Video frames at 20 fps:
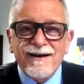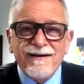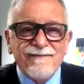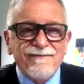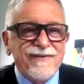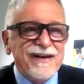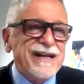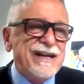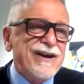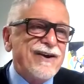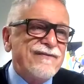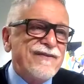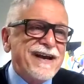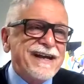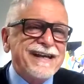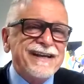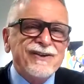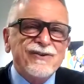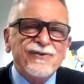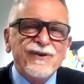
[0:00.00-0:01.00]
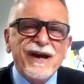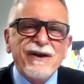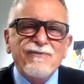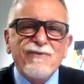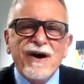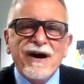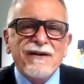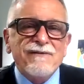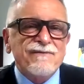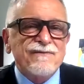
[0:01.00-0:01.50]
video, if I can create
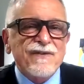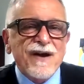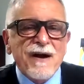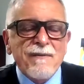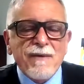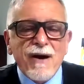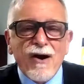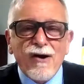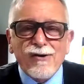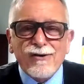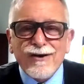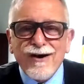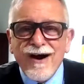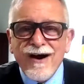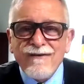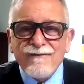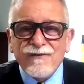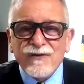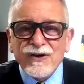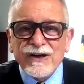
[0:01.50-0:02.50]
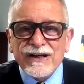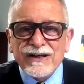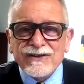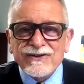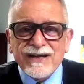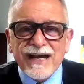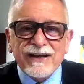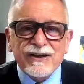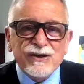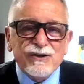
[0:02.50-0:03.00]
one, from our
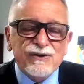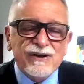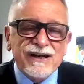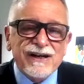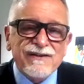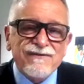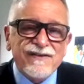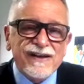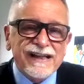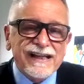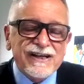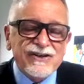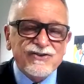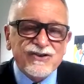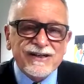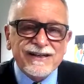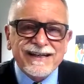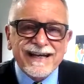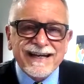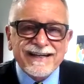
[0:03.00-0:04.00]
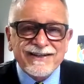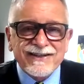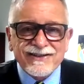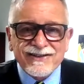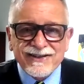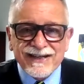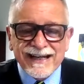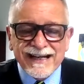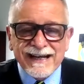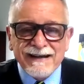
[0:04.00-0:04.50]
conference at Unity Village in
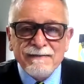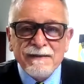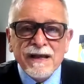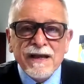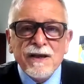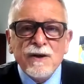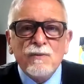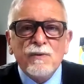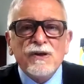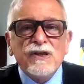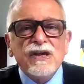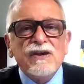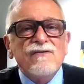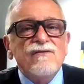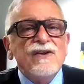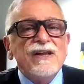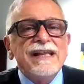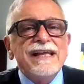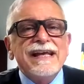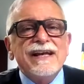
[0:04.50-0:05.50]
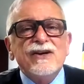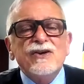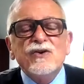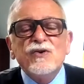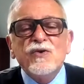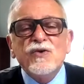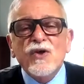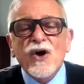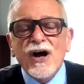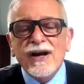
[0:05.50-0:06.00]
Kansas City with the affiliated
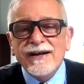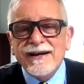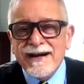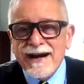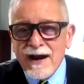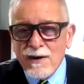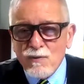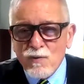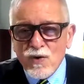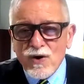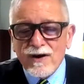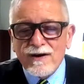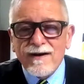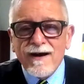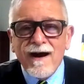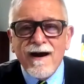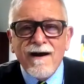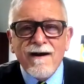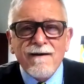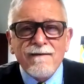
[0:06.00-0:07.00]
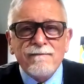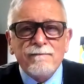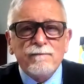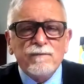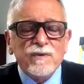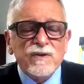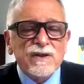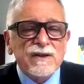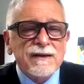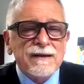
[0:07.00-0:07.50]
New Thought Network,
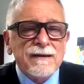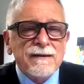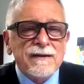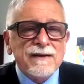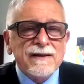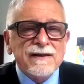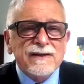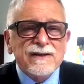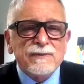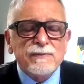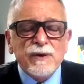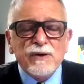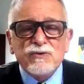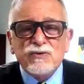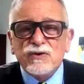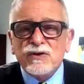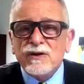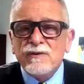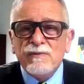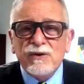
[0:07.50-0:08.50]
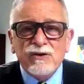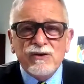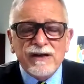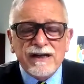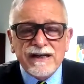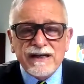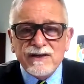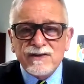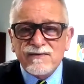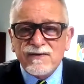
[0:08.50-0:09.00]
spiritual
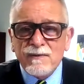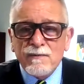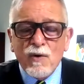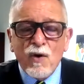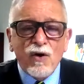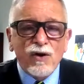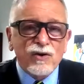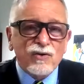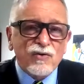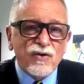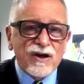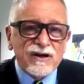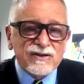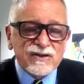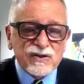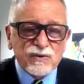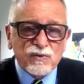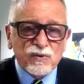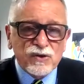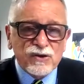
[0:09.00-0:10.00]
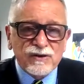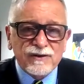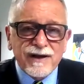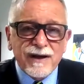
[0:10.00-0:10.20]
communities from all across the world